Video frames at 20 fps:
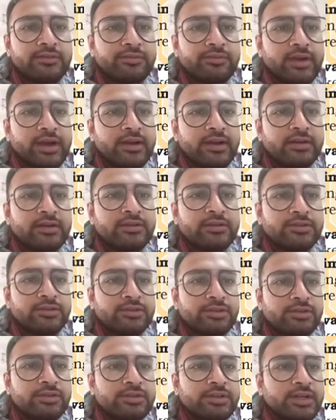were
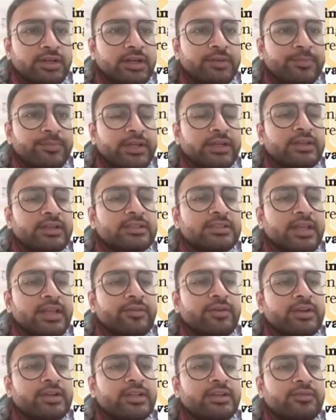drawn up in
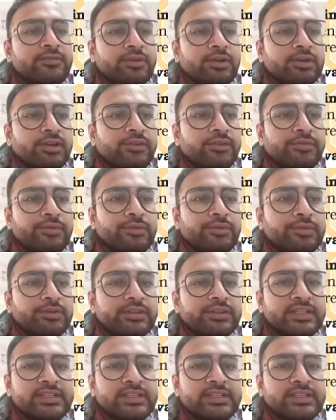1744.